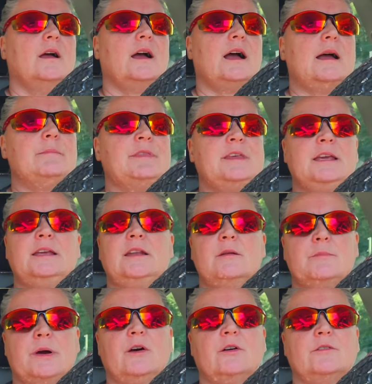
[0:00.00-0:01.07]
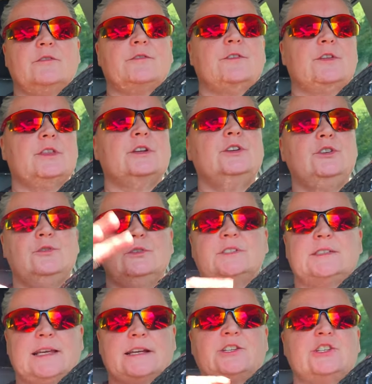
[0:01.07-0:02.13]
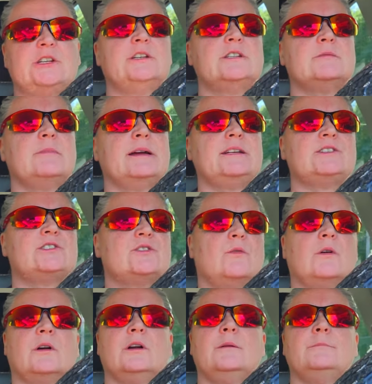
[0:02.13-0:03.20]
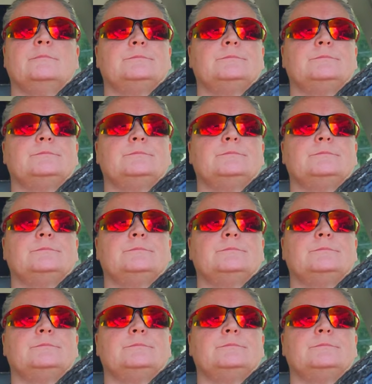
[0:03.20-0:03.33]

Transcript: I'm thinking about, for the new section to my store,